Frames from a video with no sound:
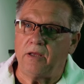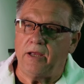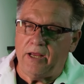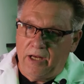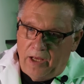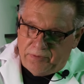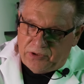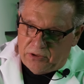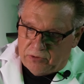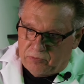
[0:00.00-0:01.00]
It helps
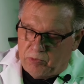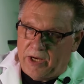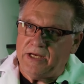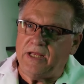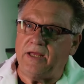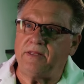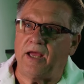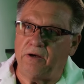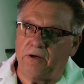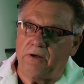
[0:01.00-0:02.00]
to radiate
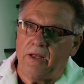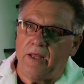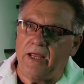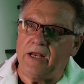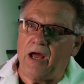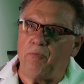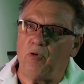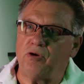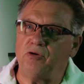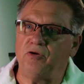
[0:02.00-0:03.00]
that heat out
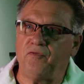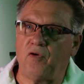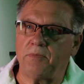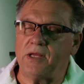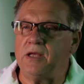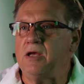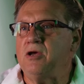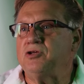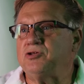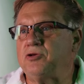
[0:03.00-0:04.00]
more uniformly,
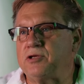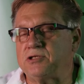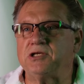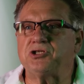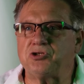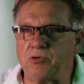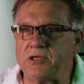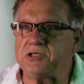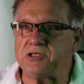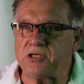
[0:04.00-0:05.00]
so there's less
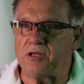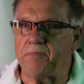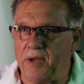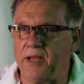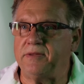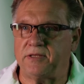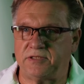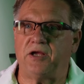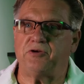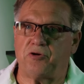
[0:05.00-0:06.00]
stresses to the paint that's on your